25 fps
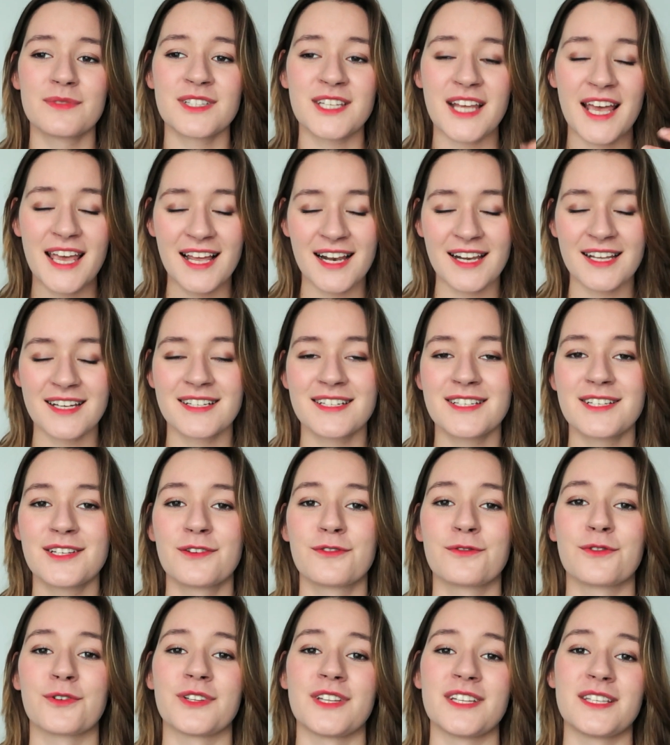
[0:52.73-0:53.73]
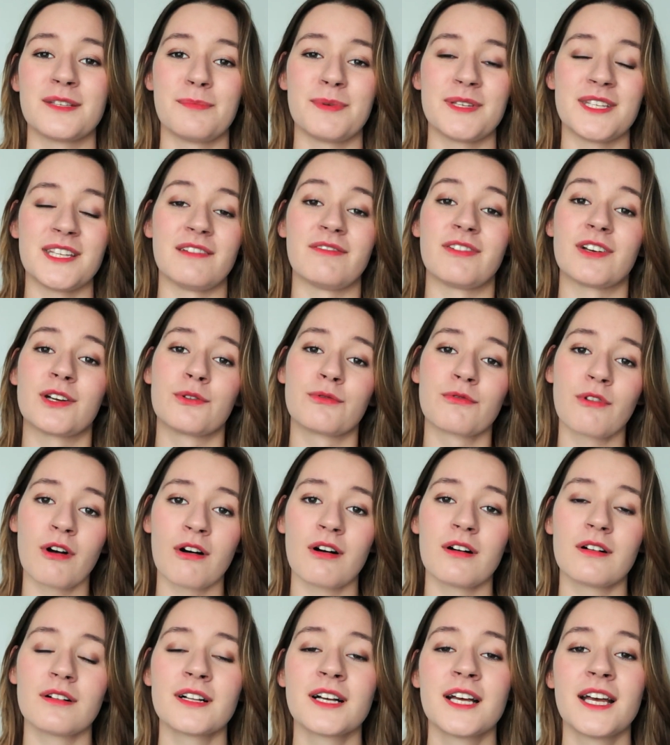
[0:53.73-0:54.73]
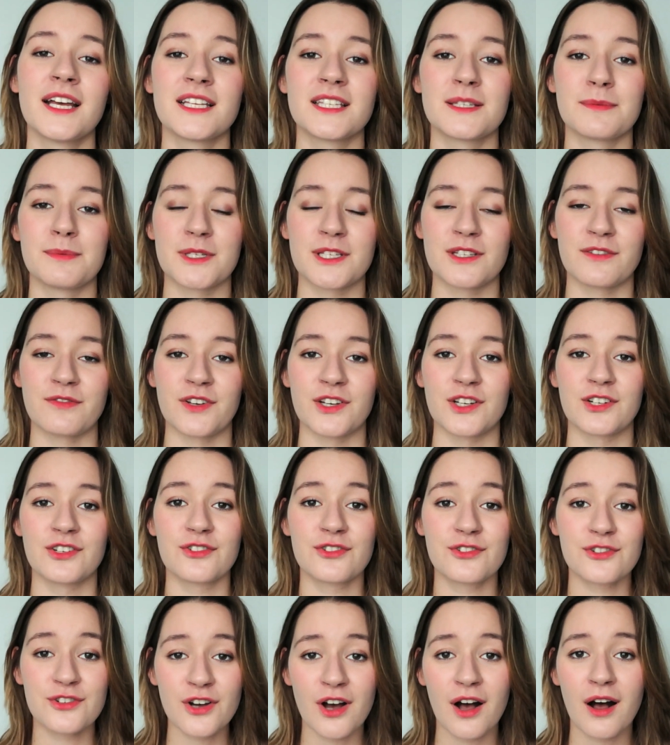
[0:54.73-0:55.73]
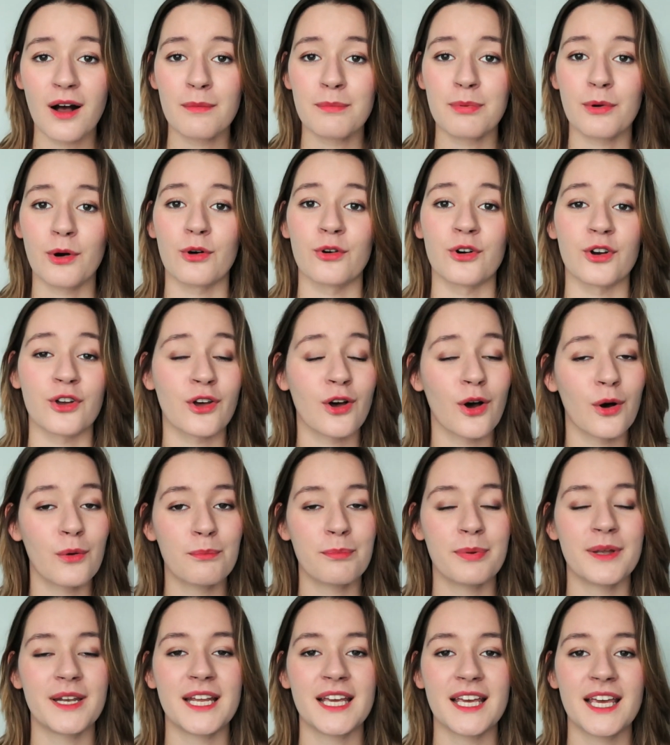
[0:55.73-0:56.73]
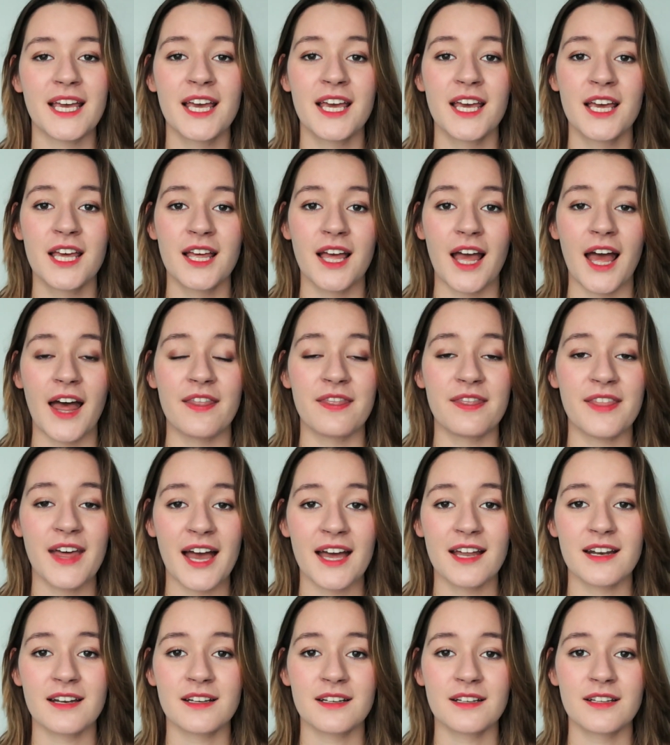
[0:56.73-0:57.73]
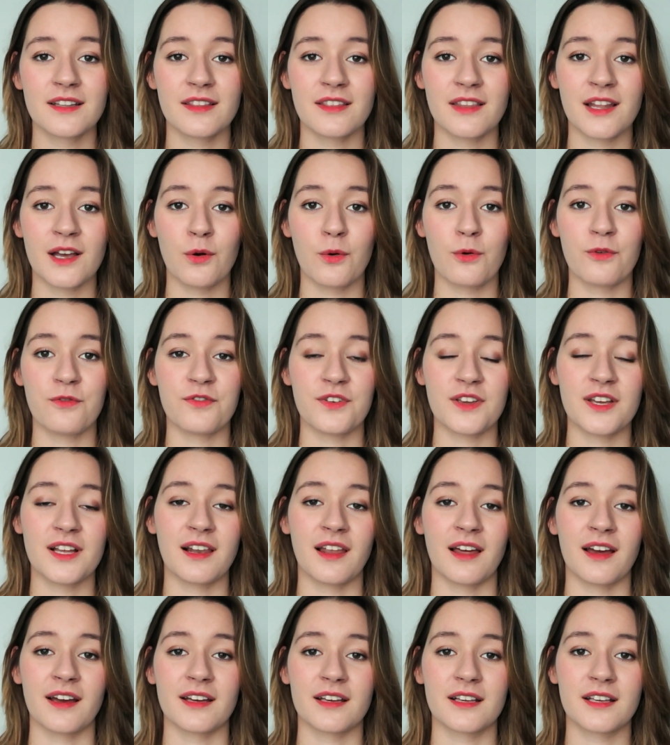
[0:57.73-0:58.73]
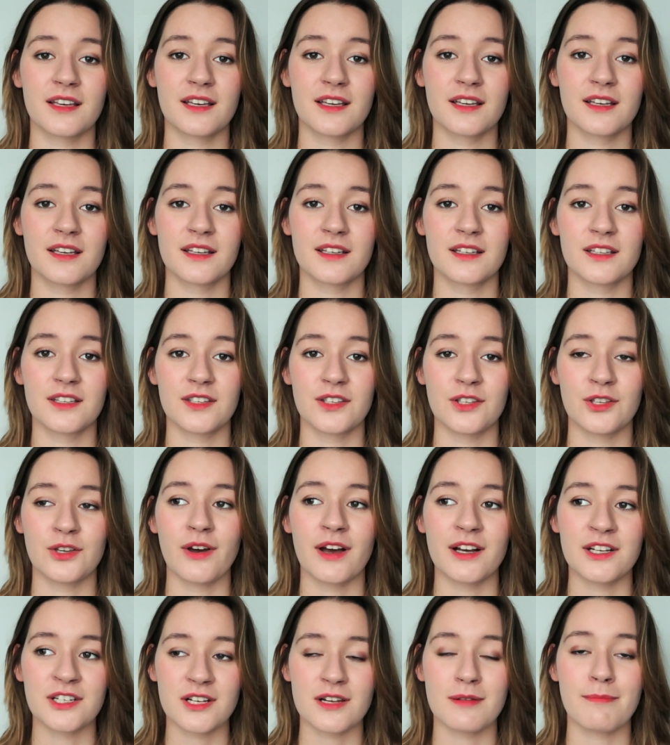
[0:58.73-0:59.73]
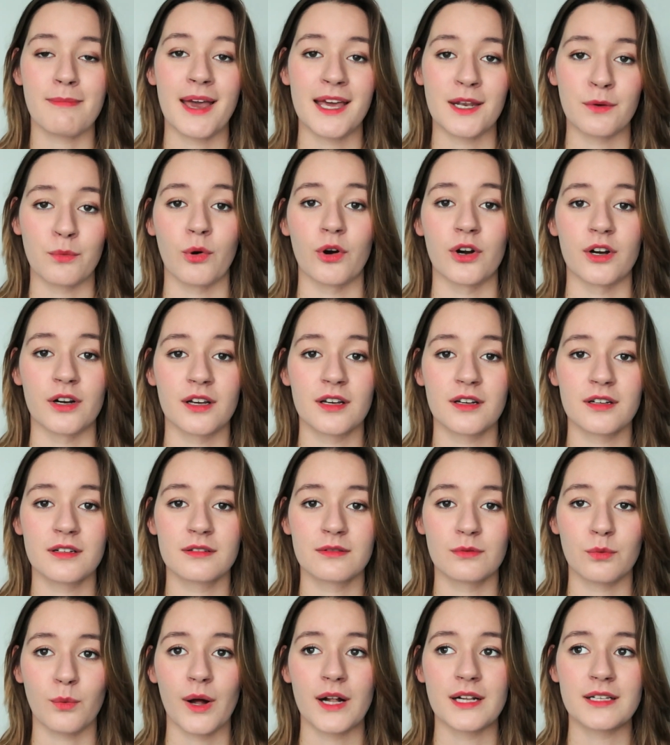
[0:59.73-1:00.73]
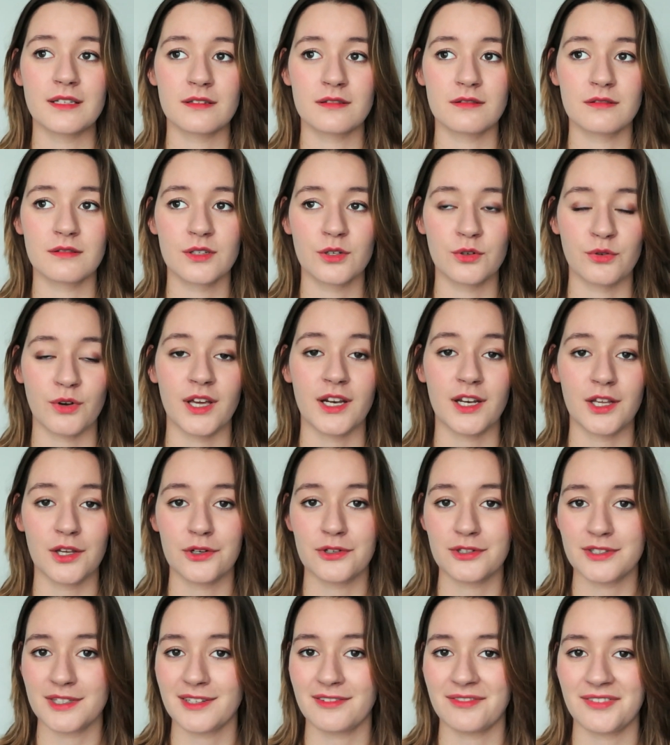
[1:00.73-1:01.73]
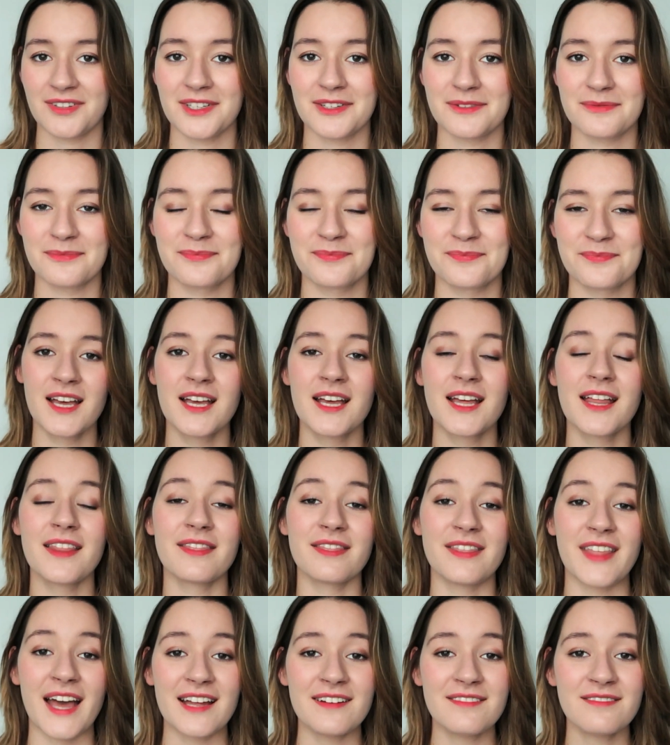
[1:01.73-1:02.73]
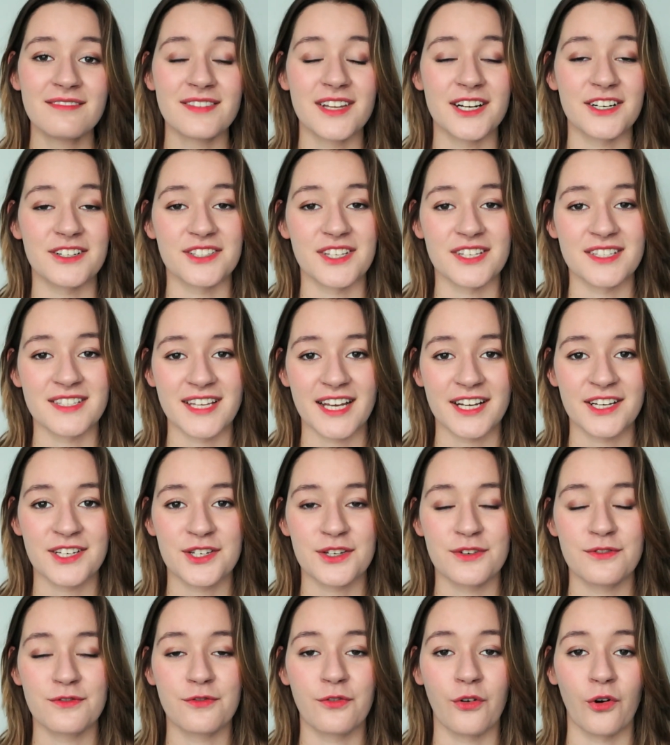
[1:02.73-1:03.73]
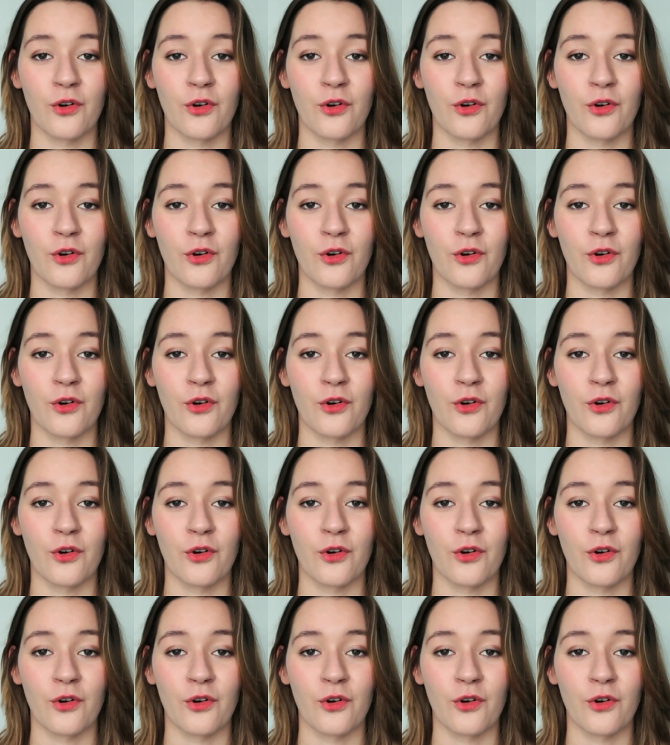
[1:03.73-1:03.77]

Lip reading: tailored for the specific role, specific job or company. And then they will feel like you actually made work whilst creating your CV. Then there's a section